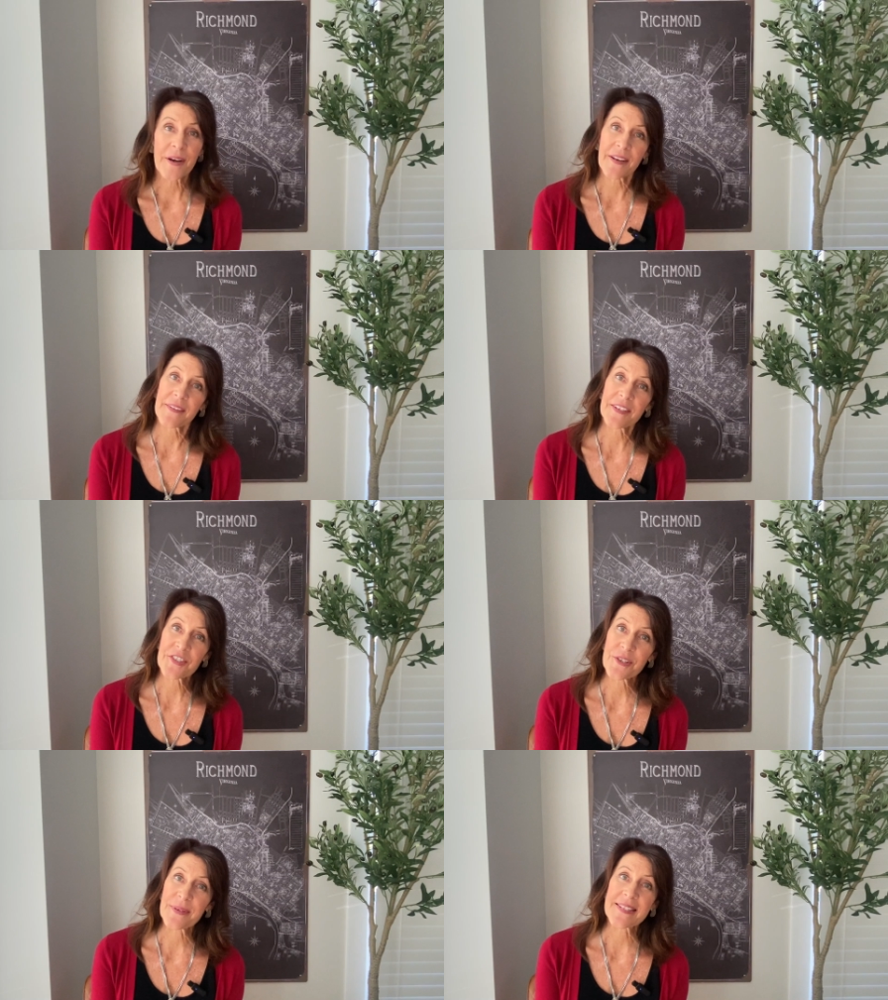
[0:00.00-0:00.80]
Part of the
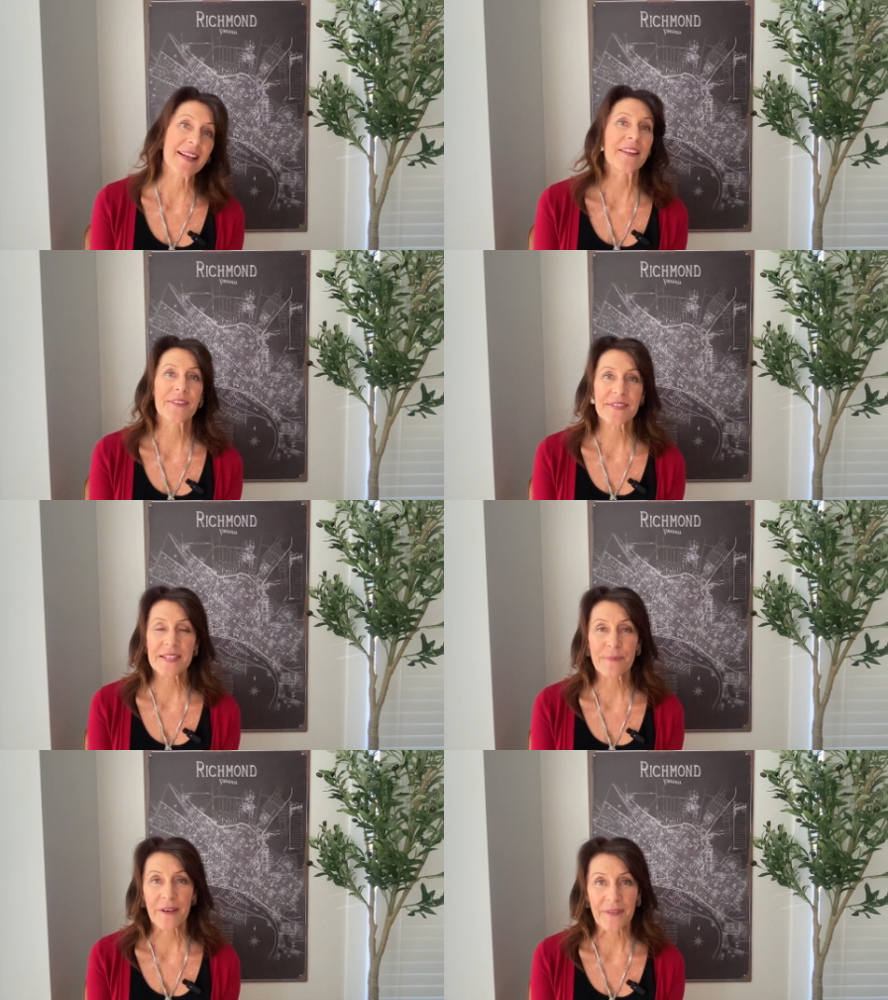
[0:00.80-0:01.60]
issue is that
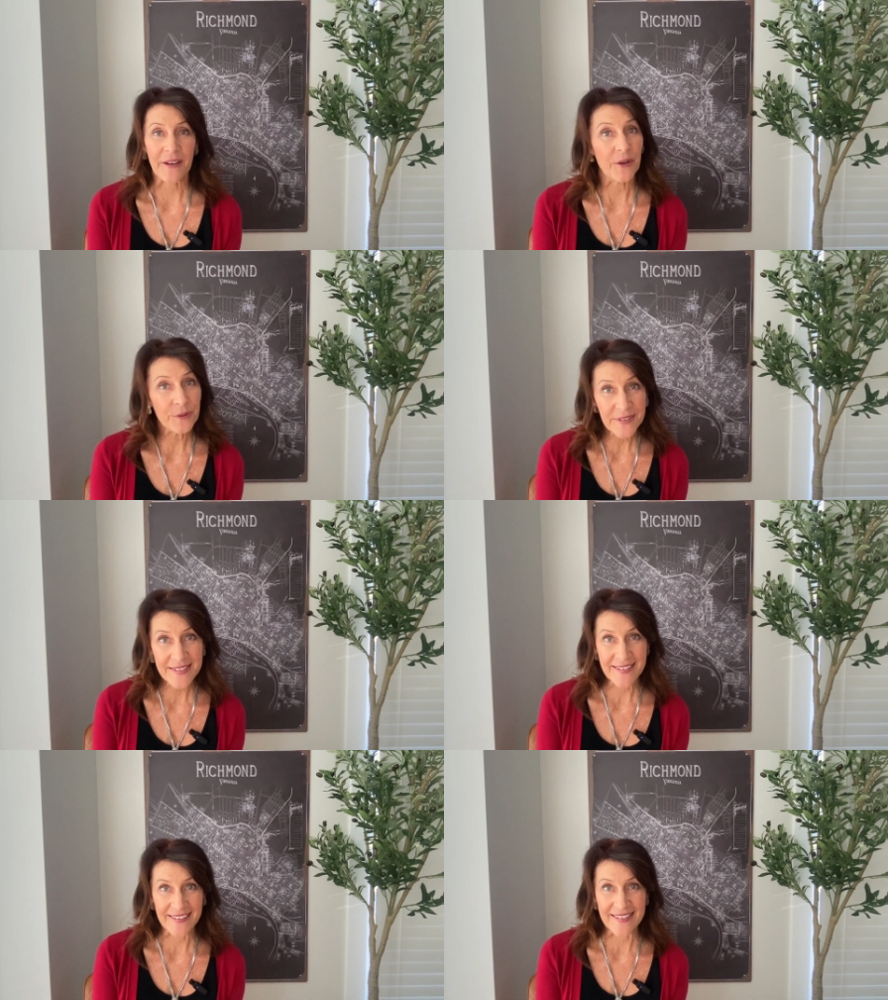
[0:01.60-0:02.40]
this is one of the
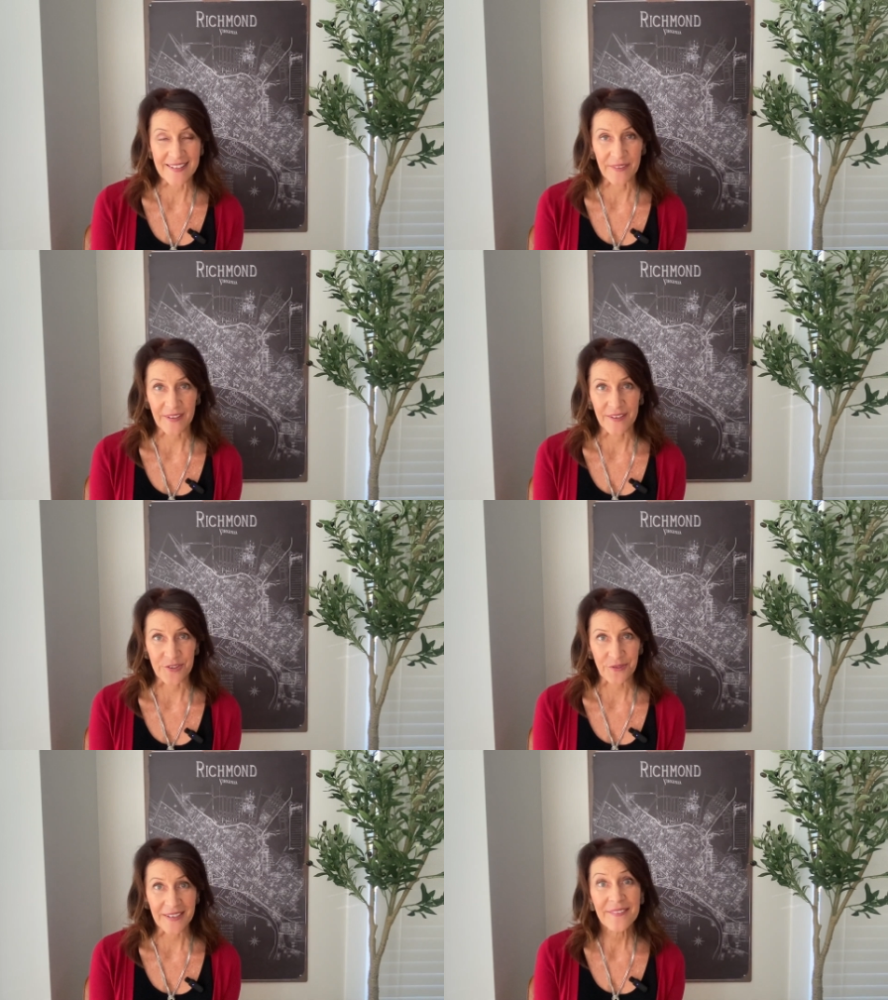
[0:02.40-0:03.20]
oldest cities in the
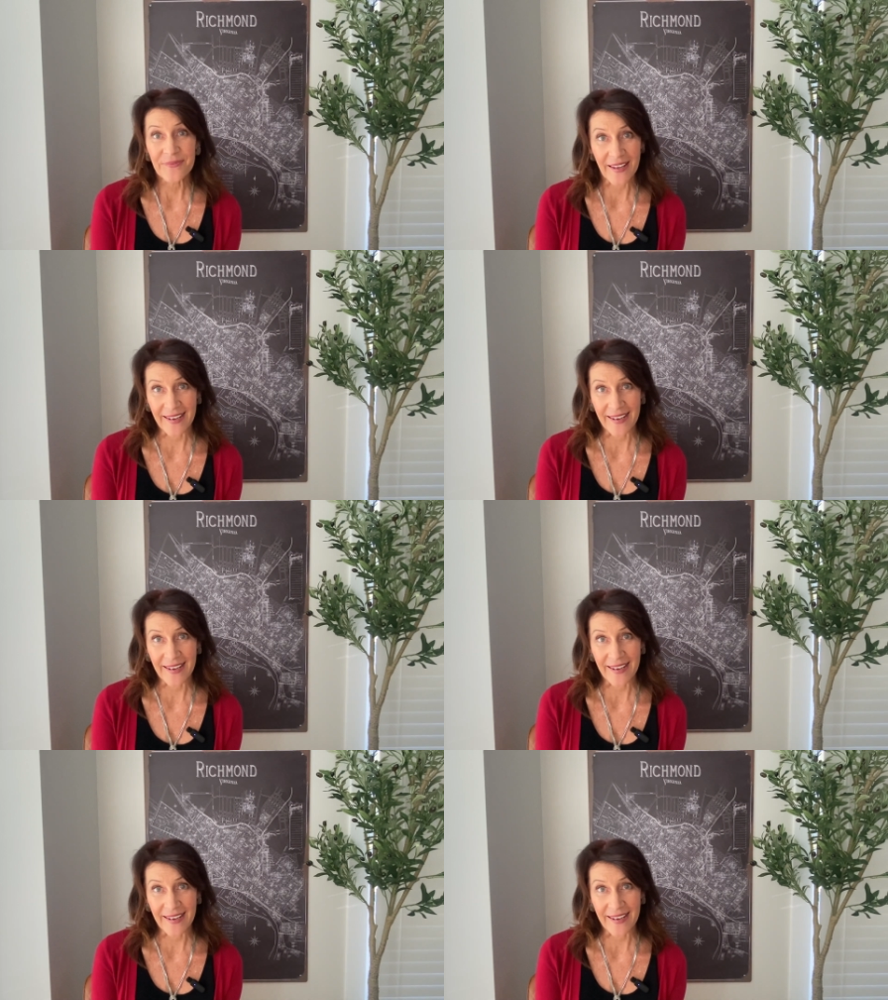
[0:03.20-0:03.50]
country,